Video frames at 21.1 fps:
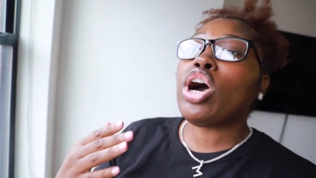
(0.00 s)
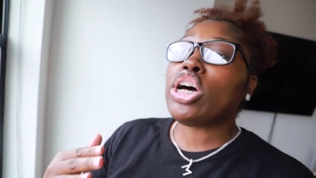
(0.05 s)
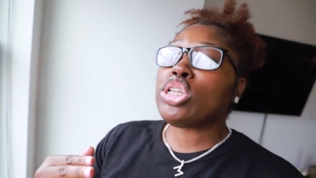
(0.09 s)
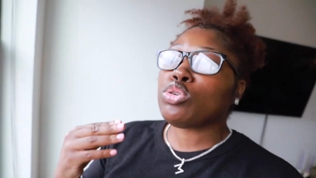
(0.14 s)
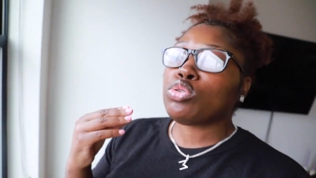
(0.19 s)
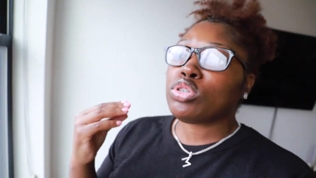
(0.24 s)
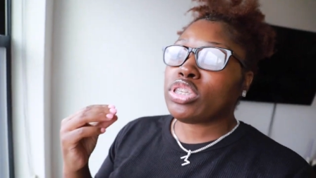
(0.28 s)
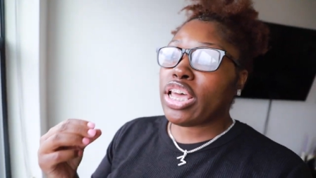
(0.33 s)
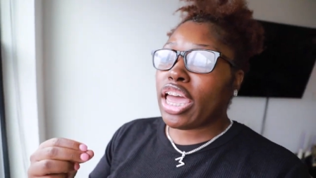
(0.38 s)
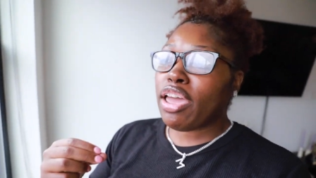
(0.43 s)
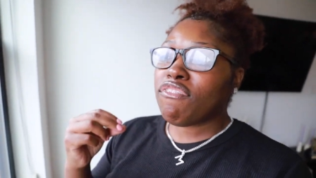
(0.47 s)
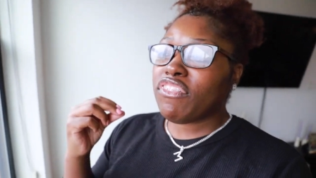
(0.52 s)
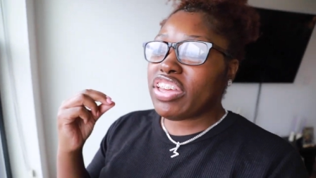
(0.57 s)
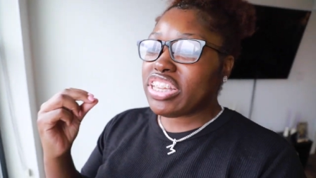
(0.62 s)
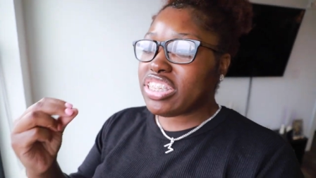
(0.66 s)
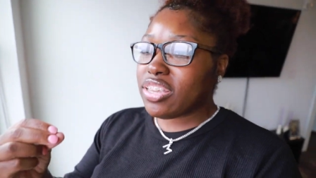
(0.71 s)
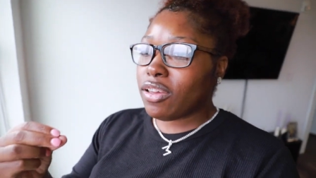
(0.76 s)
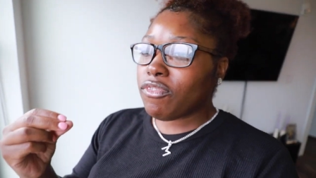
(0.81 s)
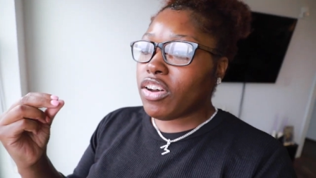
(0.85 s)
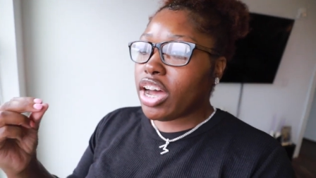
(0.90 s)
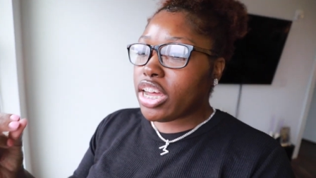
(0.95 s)
want to say
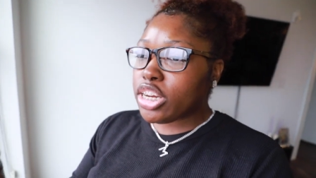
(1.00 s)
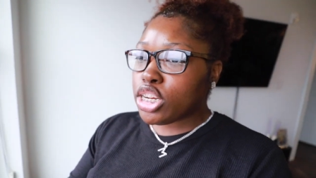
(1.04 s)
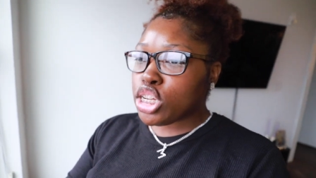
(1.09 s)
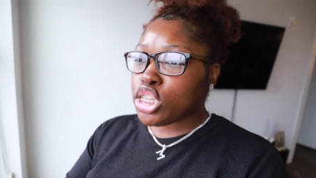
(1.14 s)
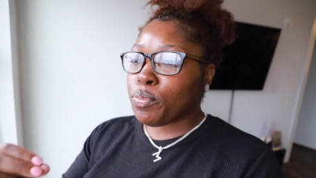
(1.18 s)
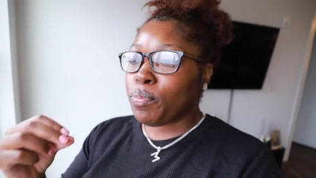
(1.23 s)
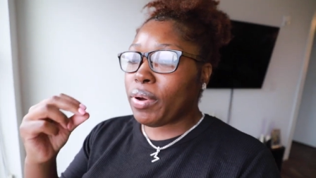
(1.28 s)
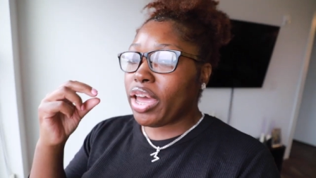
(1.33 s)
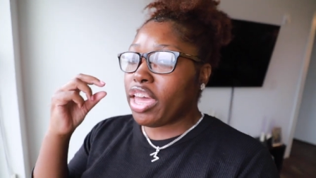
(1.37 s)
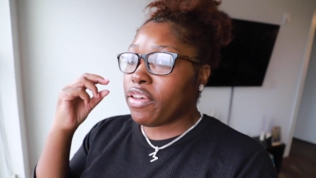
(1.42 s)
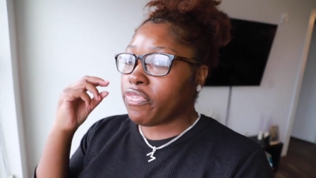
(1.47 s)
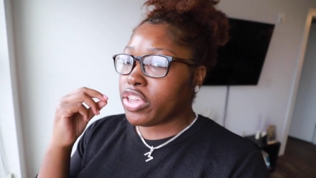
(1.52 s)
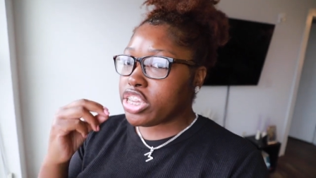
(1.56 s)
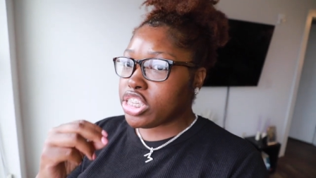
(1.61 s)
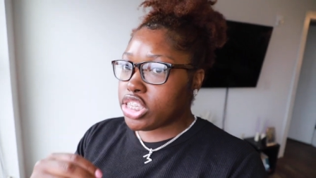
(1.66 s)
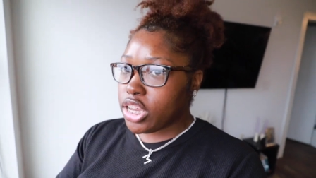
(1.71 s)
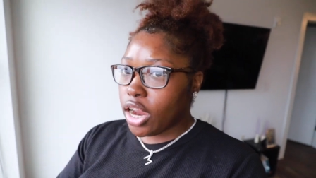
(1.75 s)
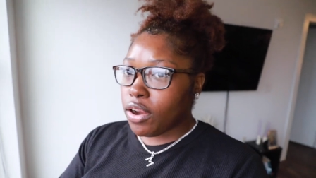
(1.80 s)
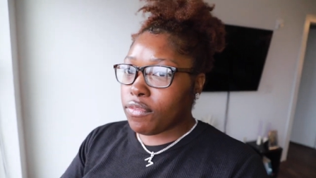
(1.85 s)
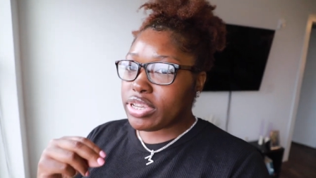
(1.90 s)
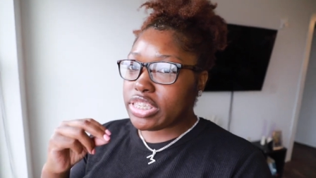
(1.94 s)
visit Vonda's, but if the
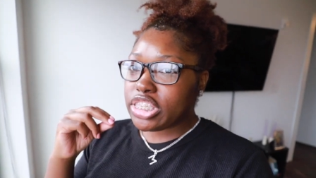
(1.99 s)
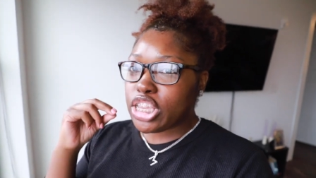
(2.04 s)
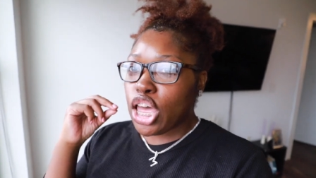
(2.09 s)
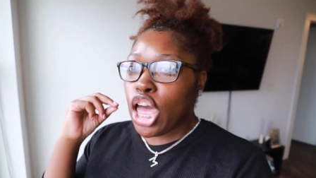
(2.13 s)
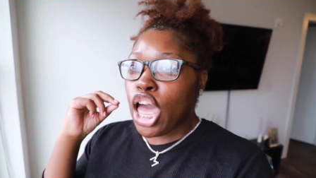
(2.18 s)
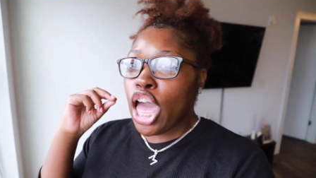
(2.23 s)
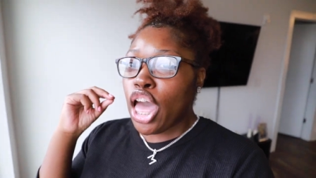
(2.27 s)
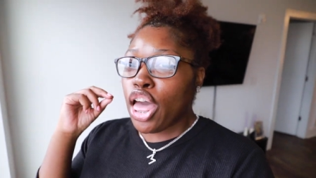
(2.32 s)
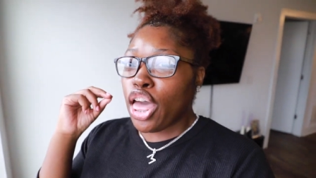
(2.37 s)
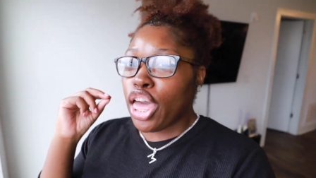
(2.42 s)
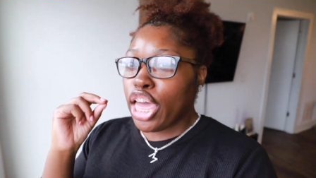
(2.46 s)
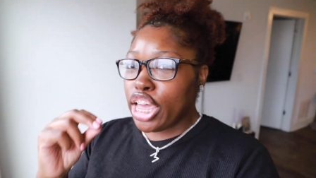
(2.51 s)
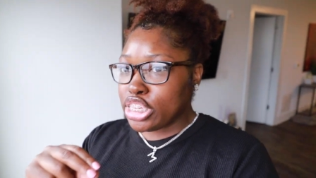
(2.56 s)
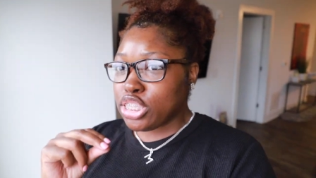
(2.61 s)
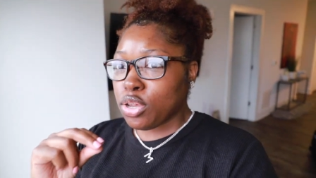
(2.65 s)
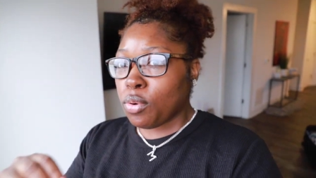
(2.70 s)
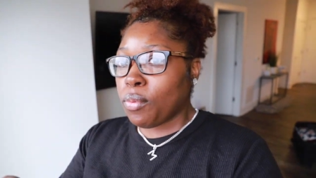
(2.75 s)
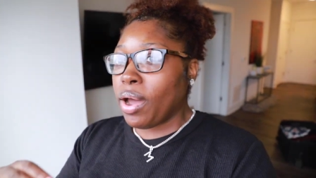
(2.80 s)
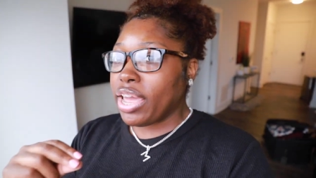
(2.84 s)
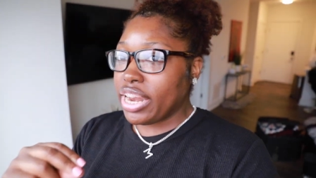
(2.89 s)
service is the